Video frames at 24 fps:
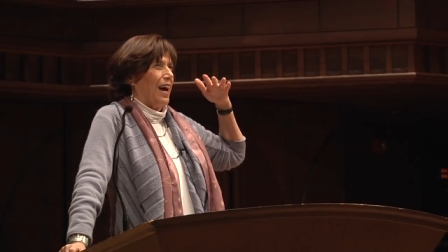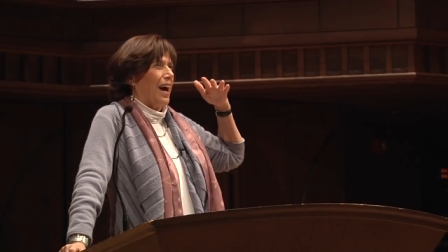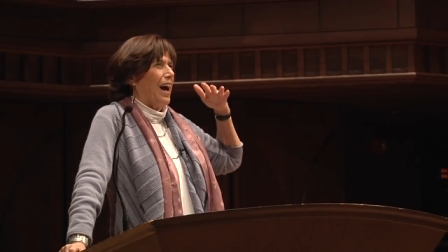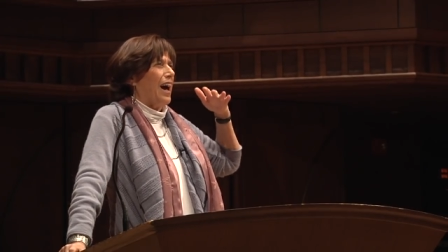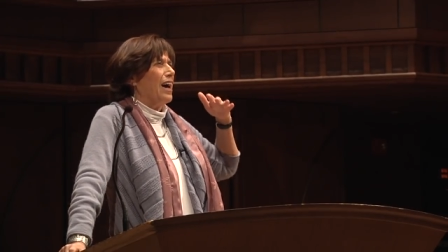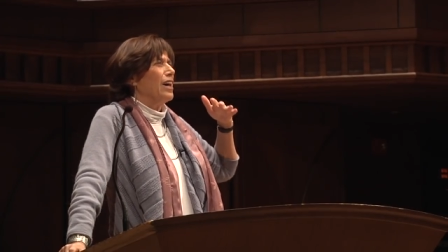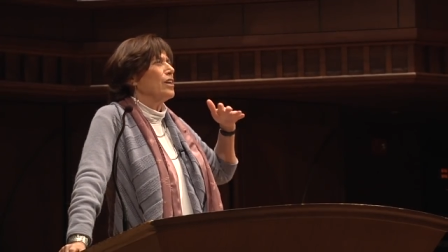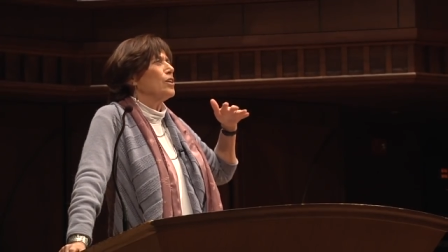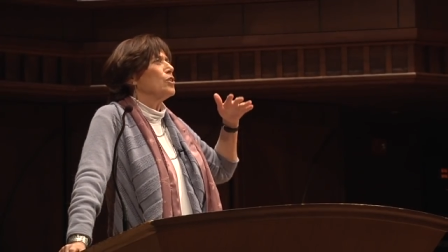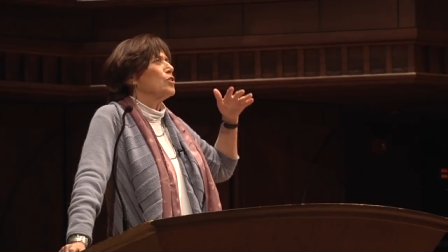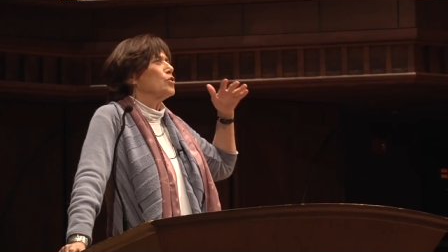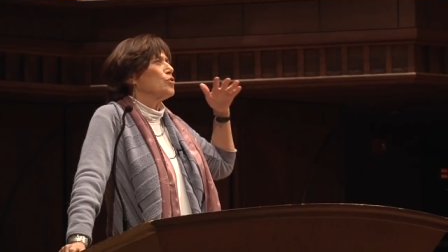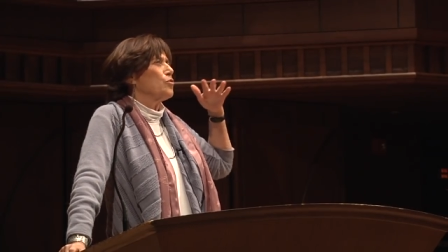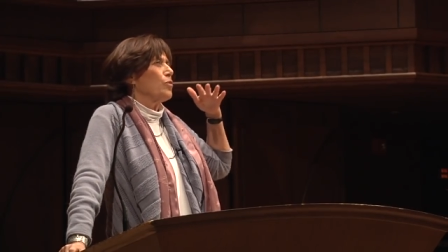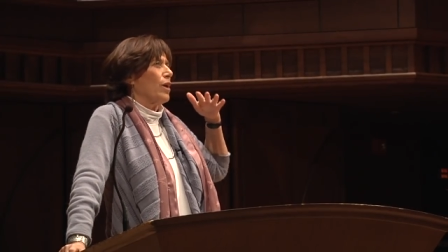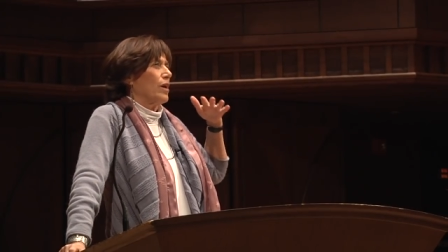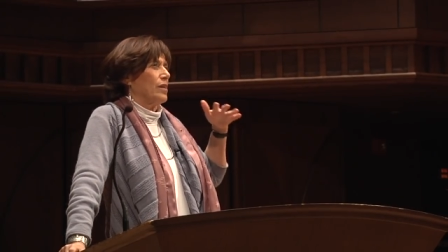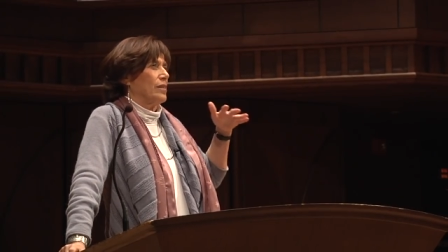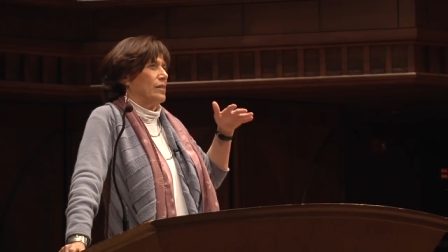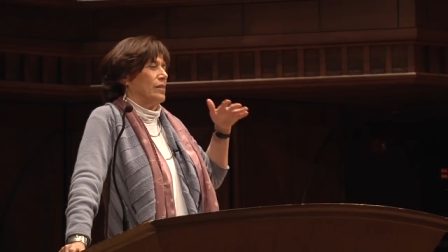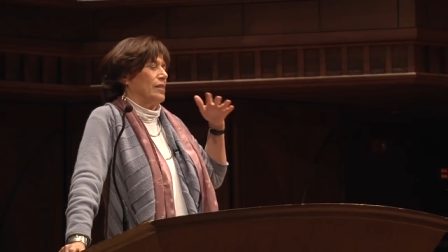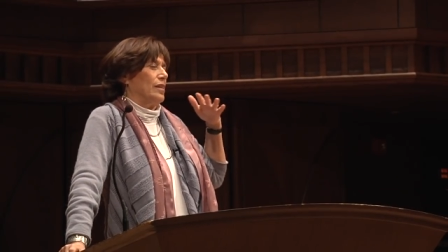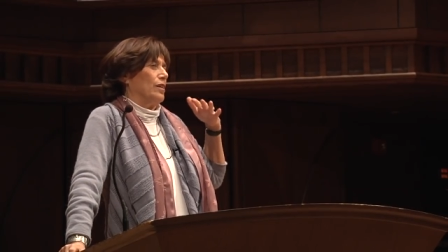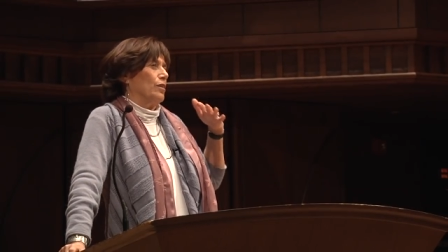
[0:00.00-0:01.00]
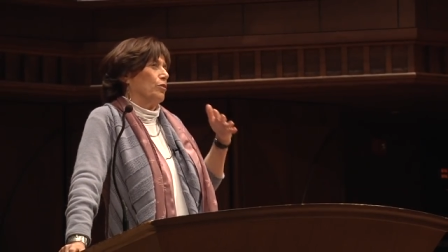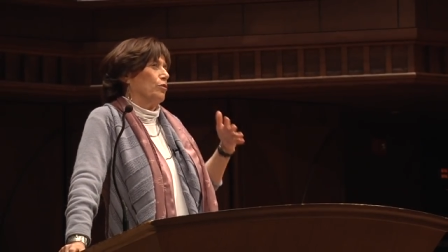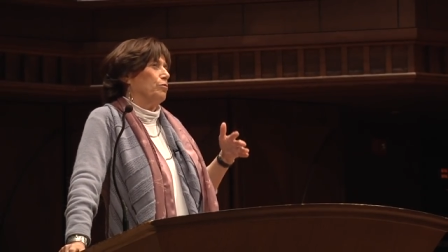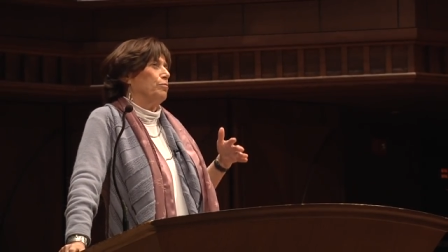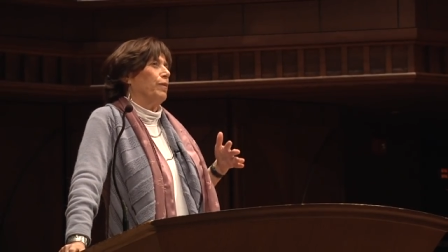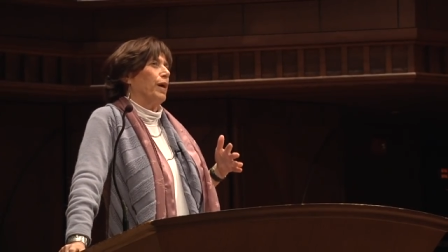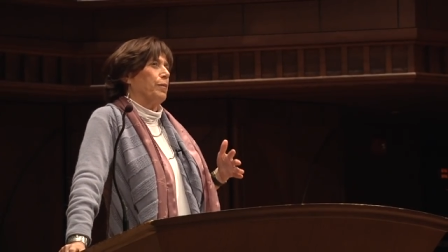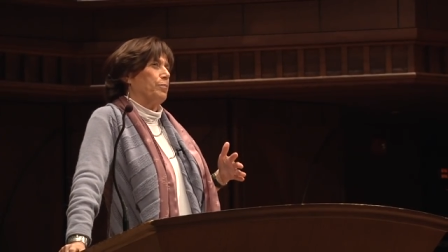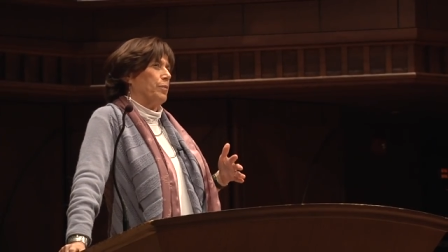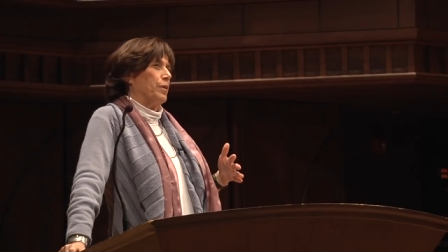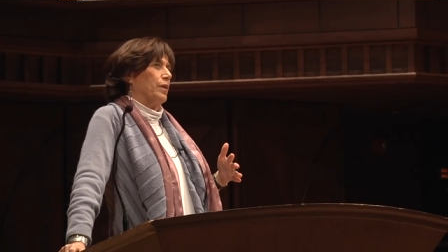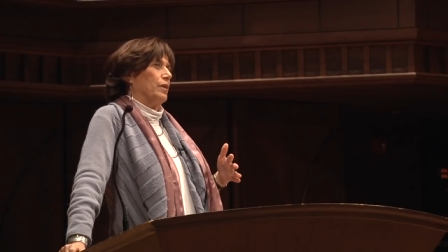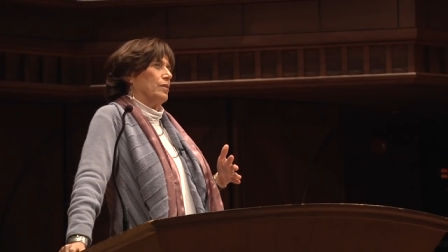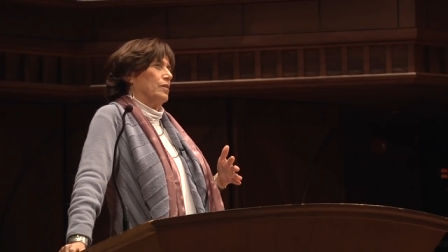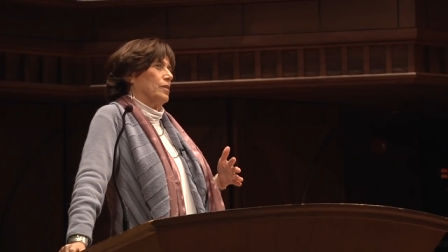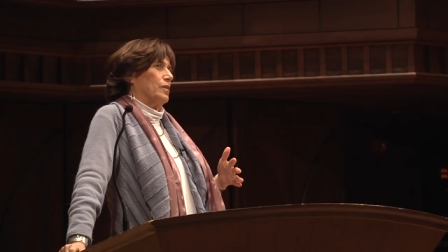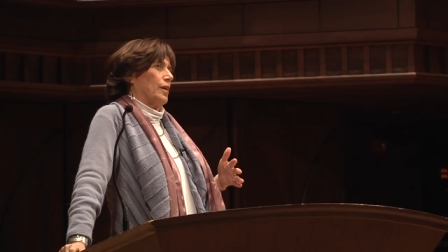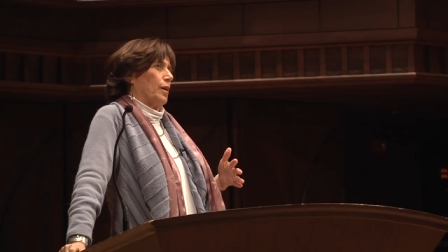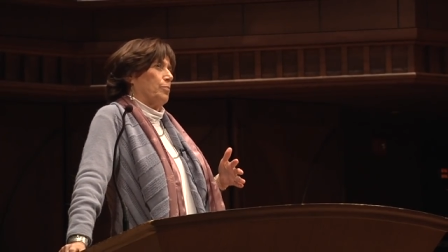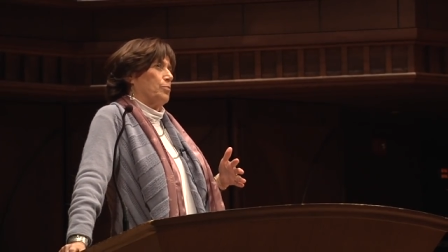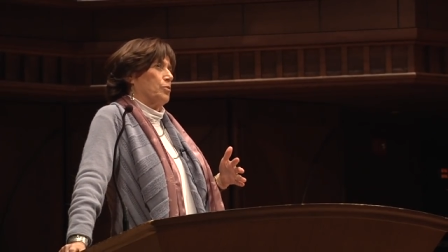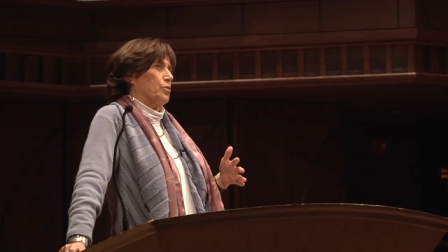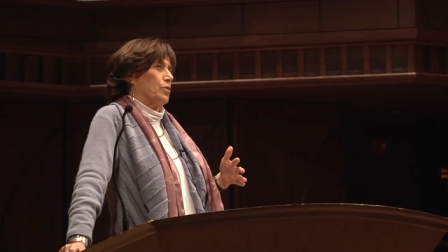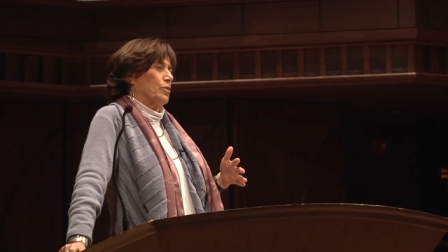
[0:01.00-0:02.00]
undressing of my
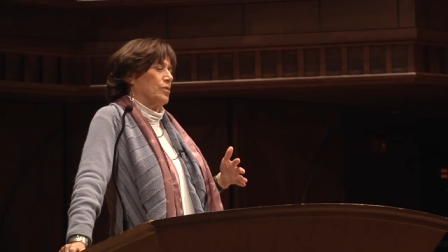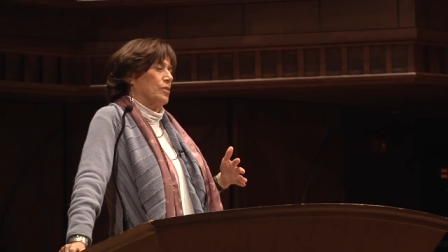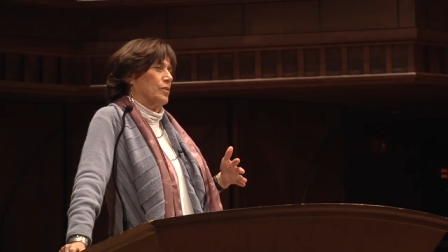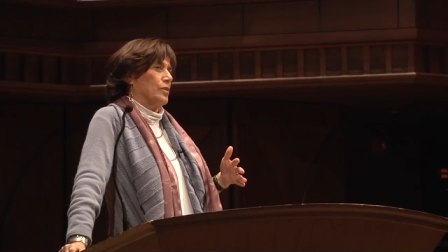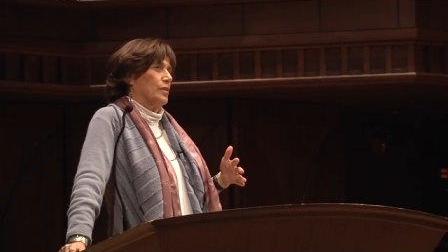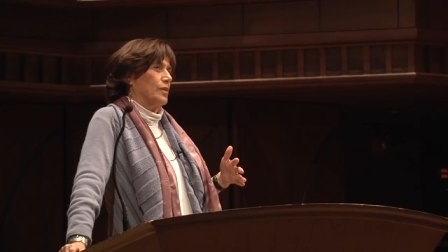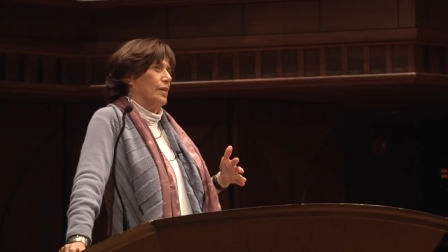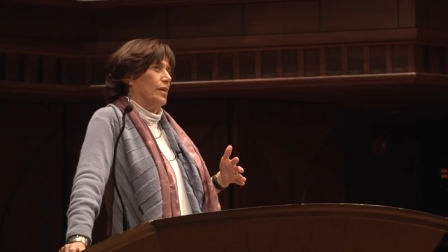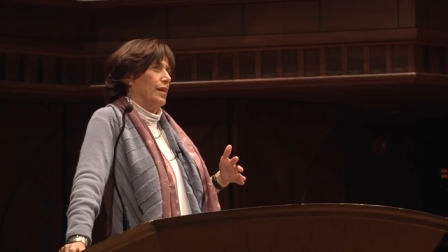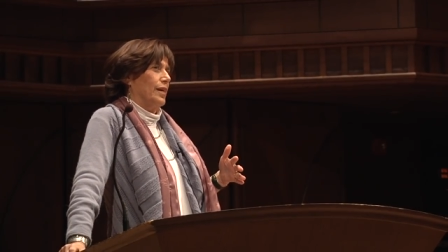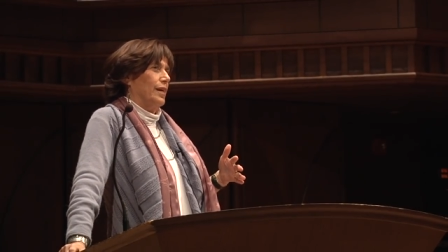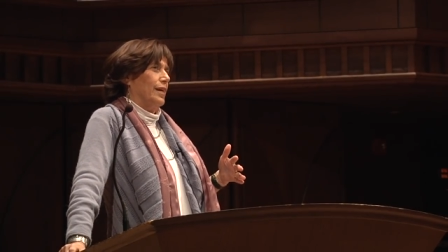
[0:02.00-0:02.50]
preconceptions